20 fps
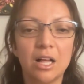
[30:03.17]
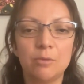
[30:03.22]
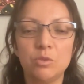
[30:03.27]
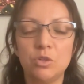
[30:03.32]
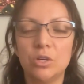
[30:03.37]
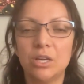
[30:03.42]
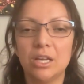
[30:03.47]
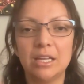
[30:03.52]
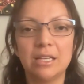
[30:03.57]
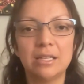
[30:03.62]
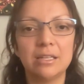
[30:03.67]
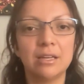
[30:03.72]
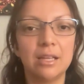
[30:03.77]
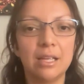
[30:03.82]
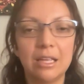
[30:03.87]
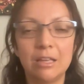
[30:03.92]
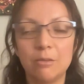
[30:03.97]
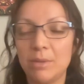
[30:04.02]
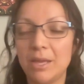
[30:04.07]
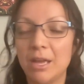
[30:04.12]
You can
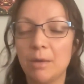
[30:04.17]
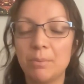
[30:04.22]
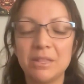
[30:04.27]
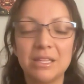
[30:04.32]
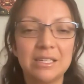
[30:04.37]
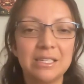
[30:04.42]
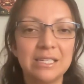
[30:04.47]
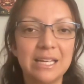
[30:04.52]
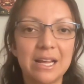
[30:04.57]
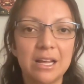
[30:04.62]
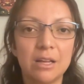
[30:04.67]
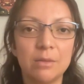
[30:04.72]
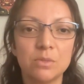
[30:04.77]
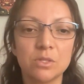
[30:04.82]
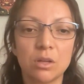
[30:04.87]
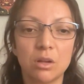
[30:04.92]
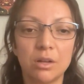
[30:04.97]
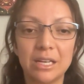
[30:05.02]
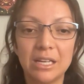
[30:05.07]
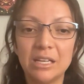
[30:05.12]
hit me up in the
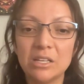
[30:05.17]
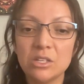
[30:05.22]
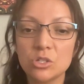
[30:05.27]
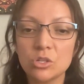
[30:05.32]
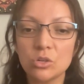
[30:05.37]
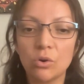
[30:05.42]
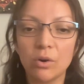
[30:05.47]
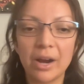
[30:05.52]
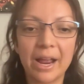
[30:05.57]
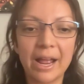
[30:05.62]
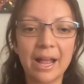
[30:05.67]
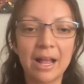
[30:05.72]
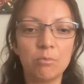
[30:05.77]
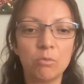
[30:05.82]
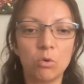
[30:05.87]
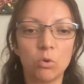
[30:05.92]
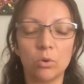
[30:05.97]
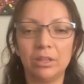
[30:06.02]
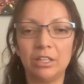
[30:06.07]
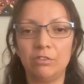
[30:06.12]
DMs on
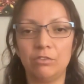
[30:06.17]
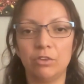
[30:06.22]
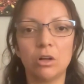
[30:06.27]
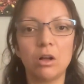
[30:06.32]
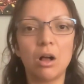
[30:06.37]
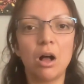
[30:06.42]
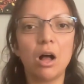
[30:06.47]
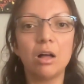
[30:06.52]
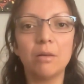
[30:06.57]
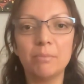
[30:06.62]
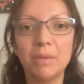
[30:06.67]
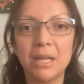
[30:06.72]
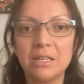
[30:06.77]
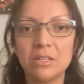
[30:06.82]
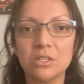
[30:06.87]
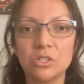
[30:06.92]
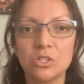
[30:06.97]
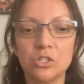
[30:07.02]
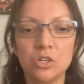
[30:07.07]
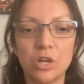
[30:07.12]
Instagram or leave a
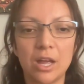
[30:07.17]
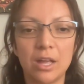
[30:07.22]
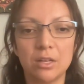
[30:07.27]
comment.